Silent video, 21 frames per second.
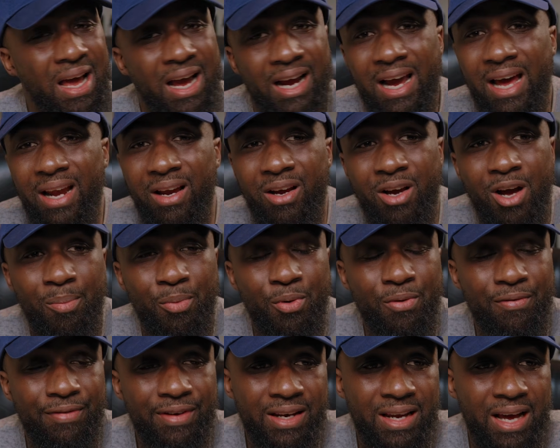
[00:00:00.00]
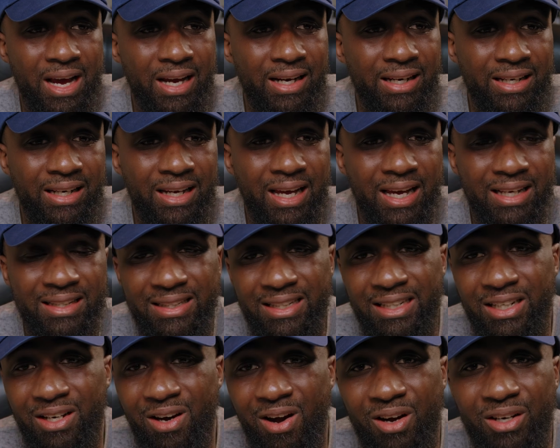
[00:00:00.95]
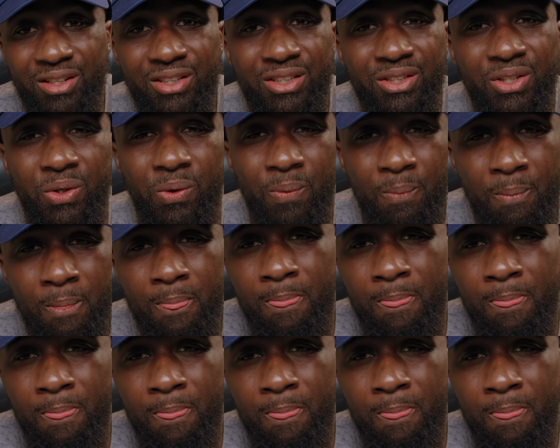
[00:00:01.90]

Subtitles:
I got a couple V90 SD cards, so